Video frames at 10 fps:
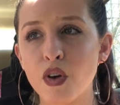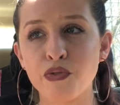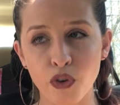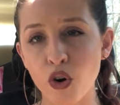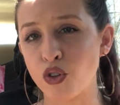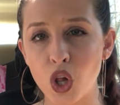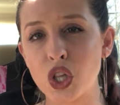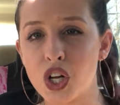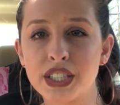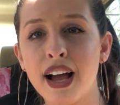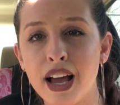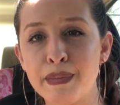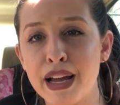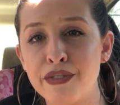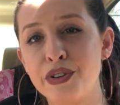for a long, long
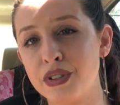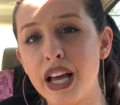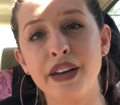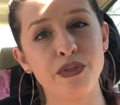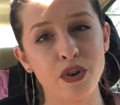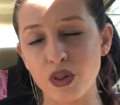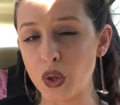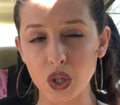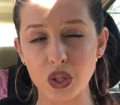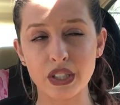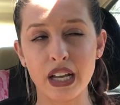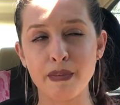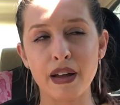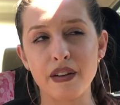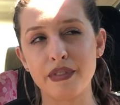time out of your life, or a long, long time out